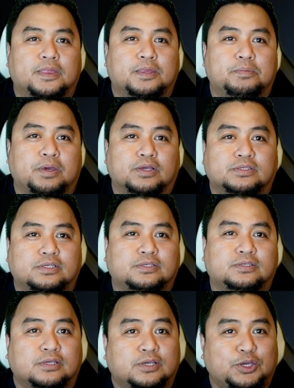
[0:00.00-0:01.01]
because
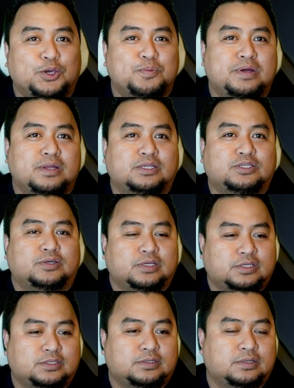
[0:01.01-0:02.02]
this human nature
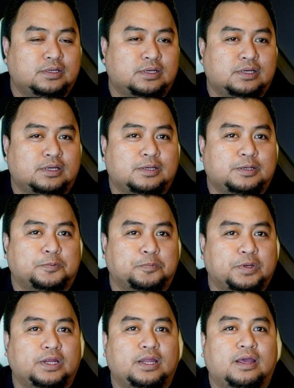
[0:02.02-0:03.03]
is
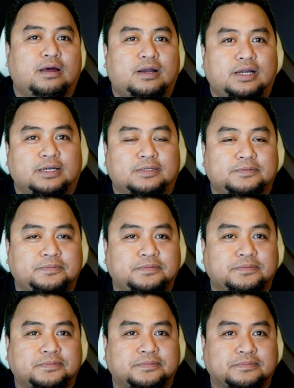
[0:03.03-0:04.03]
really hard.
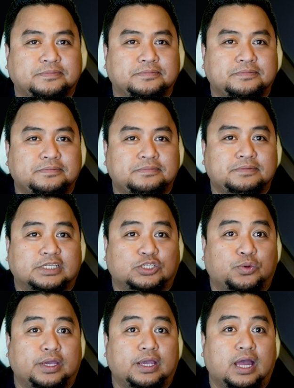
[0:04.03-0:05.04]
That's
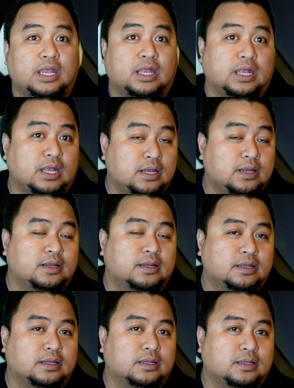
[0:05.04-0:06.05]
why God
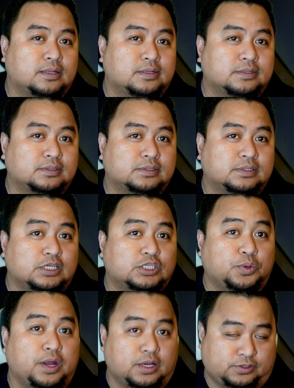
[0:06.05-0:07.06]
is
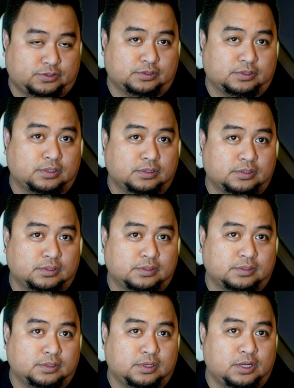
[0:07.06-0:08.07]
with us,
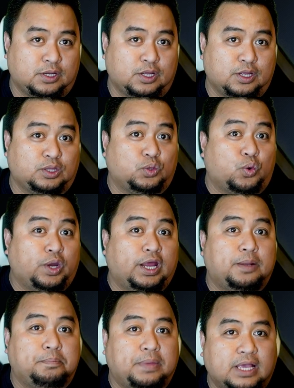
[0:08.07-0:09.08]
to
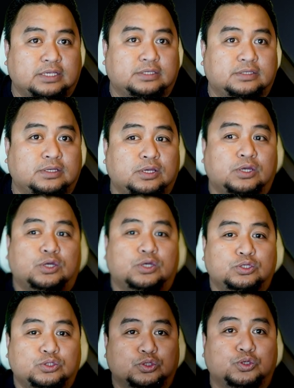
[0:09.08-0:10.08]
help us
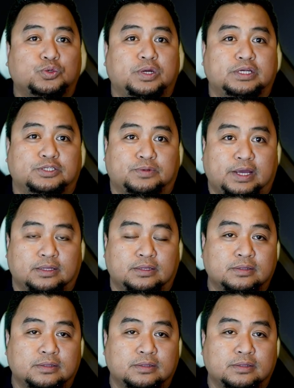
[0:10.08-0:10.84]
to do what is right.